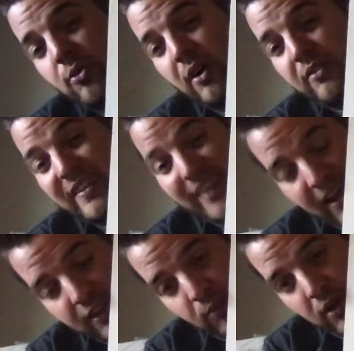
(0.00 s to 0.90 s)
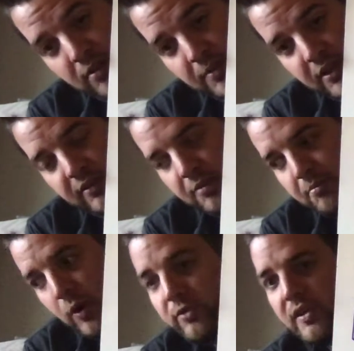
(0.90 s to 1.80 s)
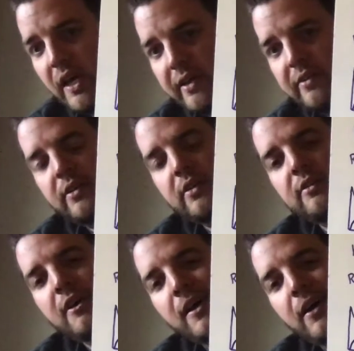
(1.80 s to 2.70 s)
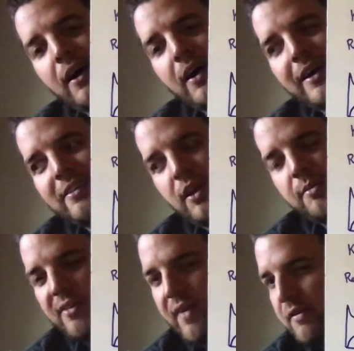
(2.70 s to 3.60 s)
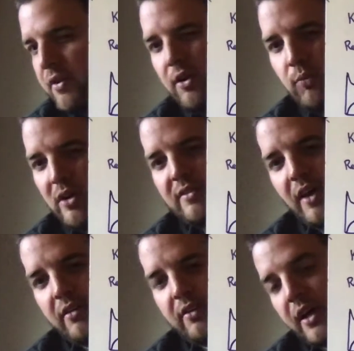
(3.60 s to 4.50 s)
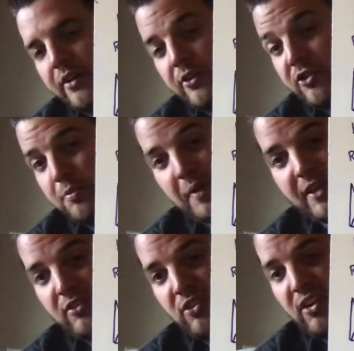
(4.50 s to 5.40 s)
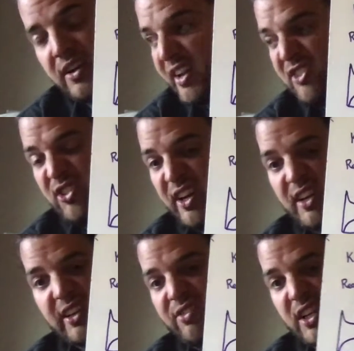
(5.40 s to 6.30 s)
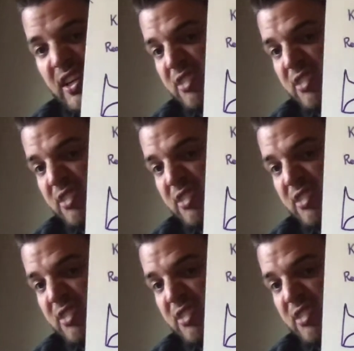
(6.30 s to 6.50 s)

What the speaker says: of exactly 1, because in most cases it's going to be favored on one side or the other just based on electronegativity